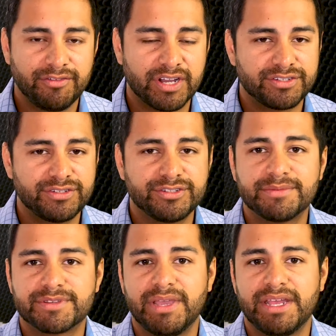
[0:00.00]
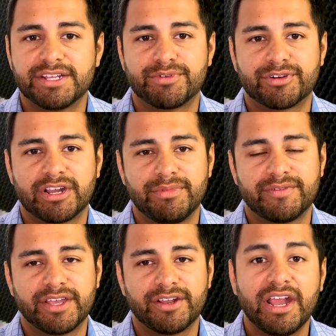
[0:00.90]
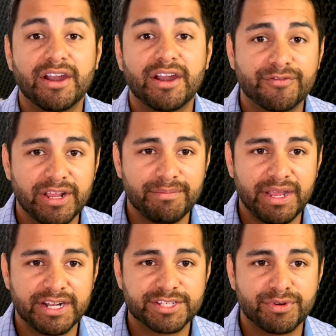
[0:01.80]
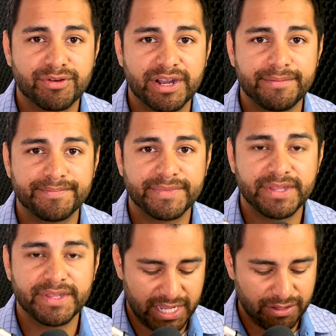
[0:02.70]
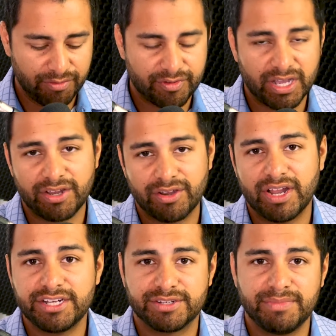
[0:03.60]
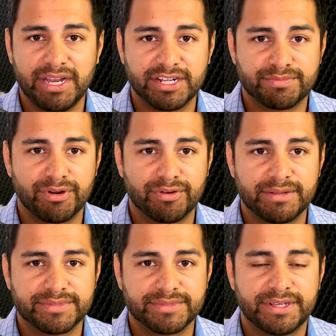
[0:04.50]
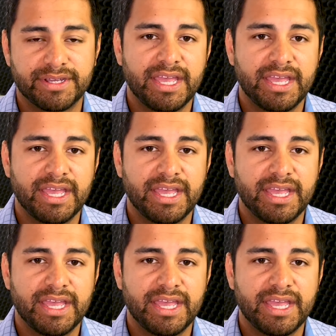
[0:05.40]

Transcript: You've got two types of maintenance program. You've got your airframe maintenance program, and you've got your engine maintenance programs.